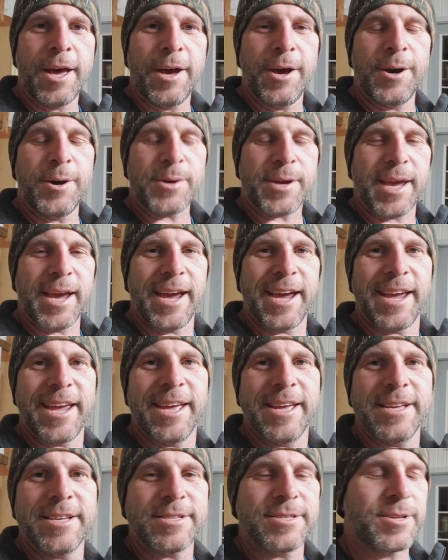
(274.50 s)
Okay,
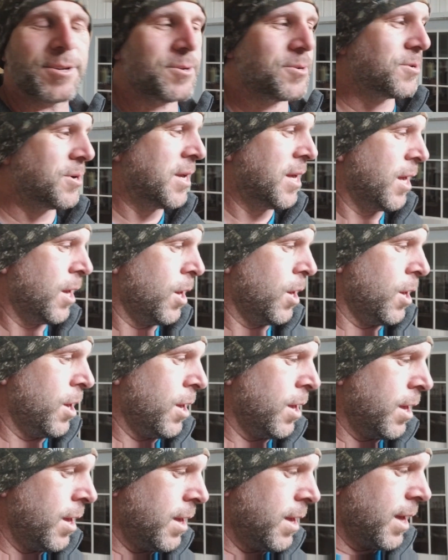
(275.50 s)
so
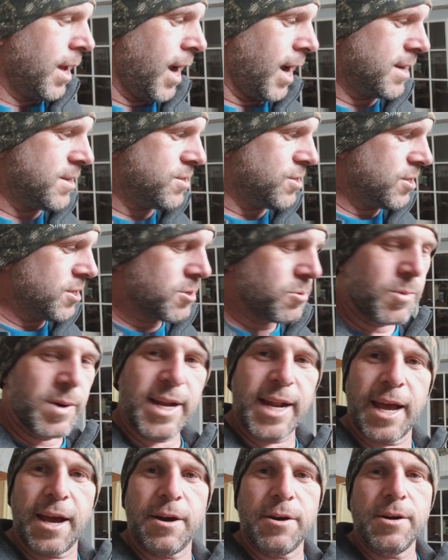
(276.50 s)
I just
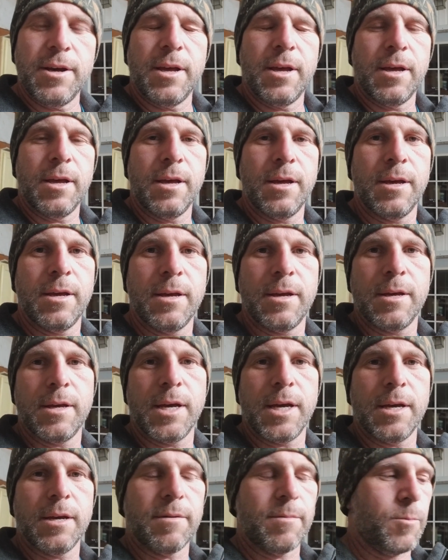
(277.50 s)
went out
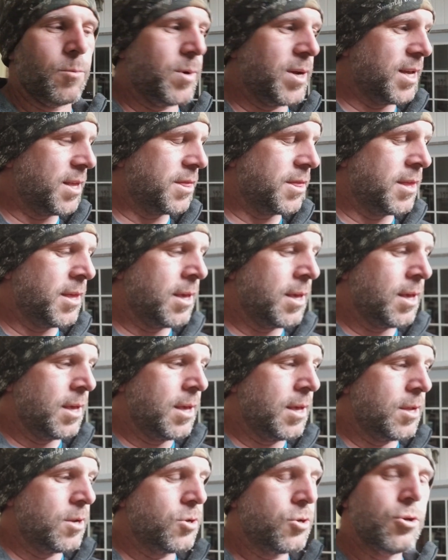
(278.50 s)
with
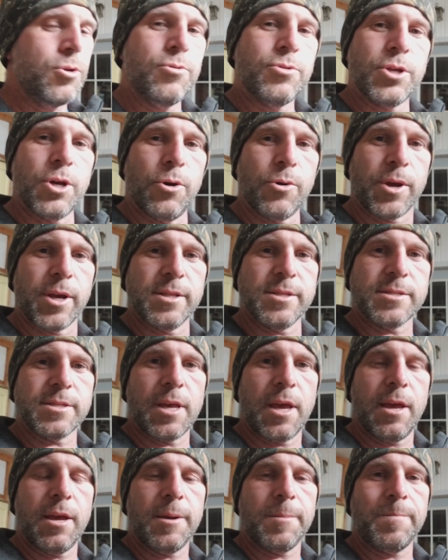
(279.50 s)
two tokens,
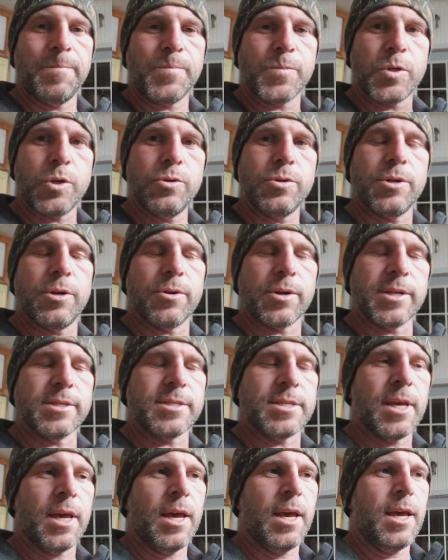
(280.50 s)
two
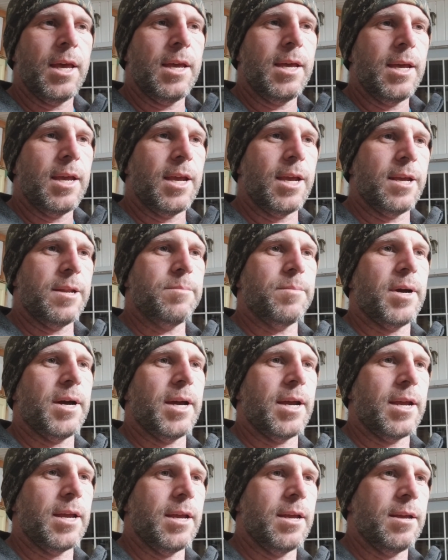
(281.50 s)
tokens in
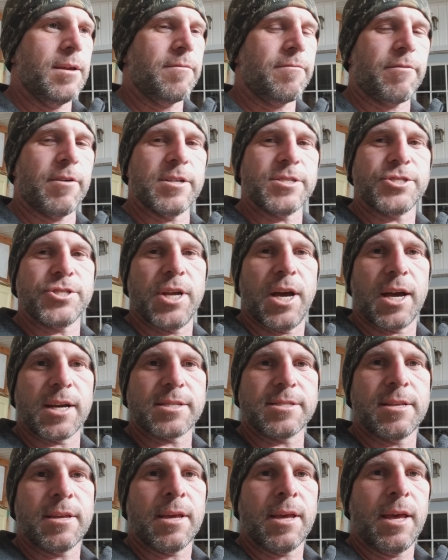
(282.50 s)
my front
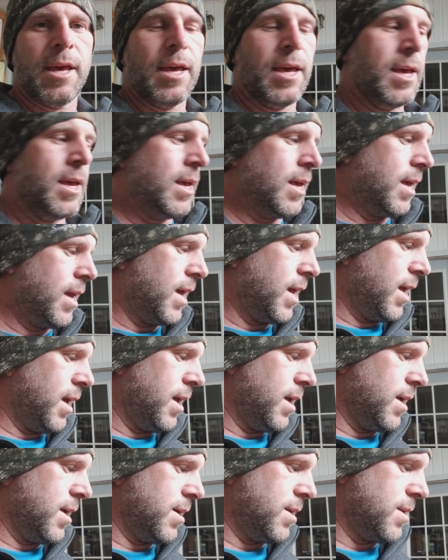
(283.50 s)
shocks,
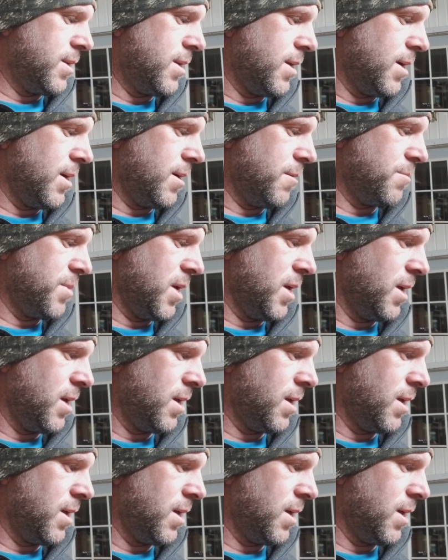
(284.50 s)
and um,